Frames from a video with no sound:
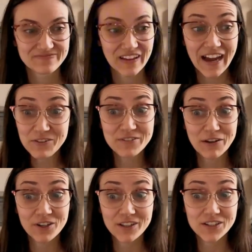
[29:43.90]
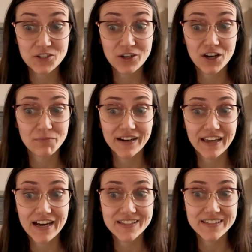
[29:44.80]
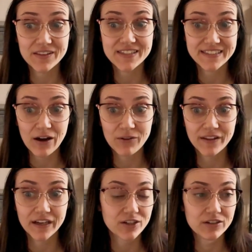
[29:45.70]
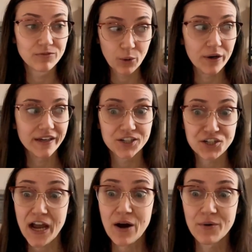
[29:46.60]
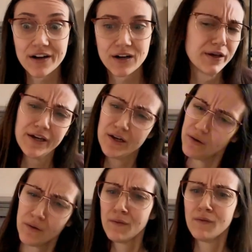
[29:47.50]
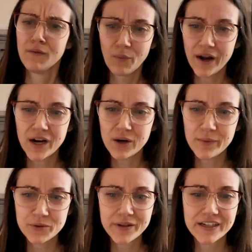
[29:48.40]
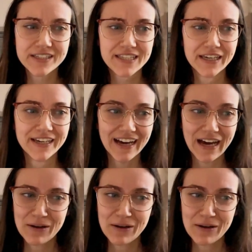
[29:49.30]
have definitely turned off podcasts that sound like they're recording in a shower. And I'm like, why are we doing this? Like,